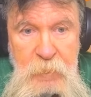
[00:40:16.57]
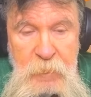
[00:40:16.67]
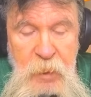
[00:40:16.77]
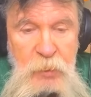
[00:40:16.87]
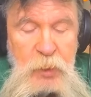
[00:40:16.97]

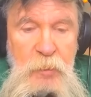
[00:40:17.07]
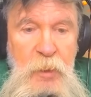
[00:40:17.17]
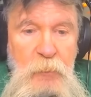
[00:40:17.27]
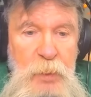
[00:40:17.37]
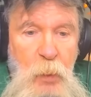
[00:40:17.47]
because you know
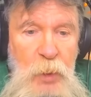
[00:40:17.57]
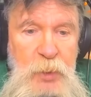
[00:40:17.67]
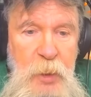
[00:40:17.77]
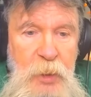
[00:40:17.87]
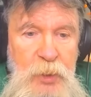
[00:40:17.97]
who was
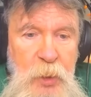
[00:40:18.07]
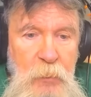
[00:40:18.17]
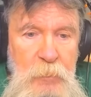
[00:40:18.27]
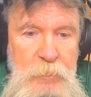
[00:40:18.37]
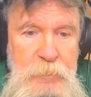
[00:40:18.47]
watching that
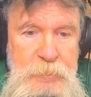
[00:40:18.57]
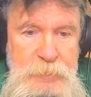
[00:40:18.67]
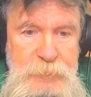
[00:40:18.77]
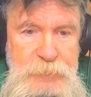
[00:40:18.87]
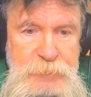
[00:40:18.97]
show?
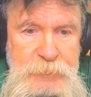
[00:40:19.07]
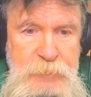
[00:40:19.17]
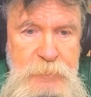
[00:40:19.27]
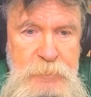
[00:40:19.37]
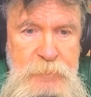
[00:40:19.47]

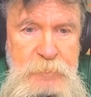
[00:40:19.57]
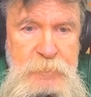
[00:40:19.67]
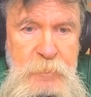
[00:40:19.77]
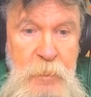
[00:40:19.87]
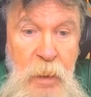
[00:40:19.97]
Vince.
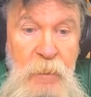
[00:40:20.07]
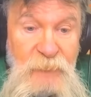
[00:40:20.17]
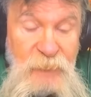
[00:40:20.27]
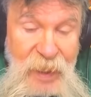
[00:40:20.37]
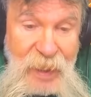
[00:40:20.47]

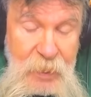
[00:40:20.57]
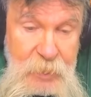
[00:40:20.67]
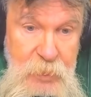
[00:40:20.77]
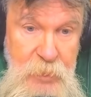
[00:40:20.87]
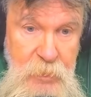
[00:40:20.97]

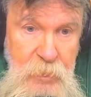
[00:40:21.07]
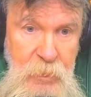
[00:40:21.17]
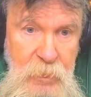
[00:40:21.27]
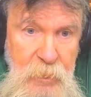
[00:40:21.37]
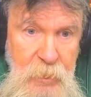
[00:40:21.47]
Vince.
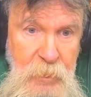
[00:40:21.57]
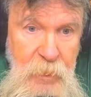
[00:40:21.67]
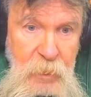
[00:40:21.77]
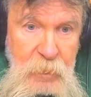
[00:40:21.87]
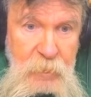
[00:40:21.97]

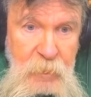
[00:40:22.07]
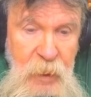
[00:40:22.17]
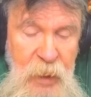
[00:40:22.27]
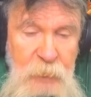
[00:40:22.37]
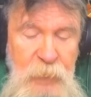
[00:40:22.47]

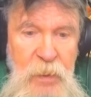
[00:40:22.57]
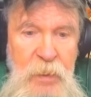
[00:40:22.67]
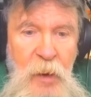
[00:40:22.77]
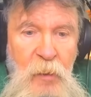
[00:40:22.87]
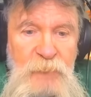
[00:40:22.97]
And if they
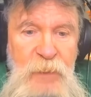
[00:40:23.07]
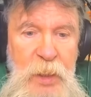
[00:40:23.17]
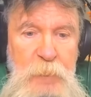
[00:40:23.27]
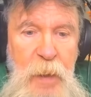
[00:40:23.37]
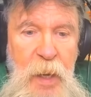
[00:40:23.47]
call
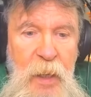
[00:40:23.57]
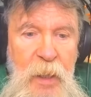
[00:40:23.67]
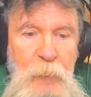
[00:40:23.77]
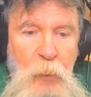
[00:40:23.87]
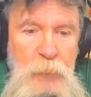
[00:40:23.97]
Vince back
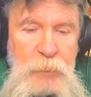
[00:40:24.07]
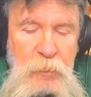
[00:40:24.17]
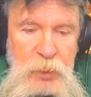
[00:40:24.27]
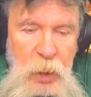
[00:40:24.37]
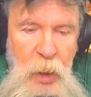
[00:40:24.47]
and want their
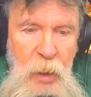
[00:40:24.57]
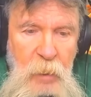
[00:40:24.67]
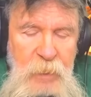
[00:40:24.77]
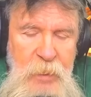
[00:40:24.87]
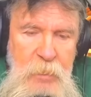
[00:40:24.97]

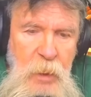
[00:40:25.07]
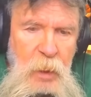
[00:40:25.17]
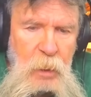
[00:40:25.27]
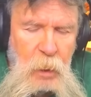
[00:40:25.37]
job, he'd say,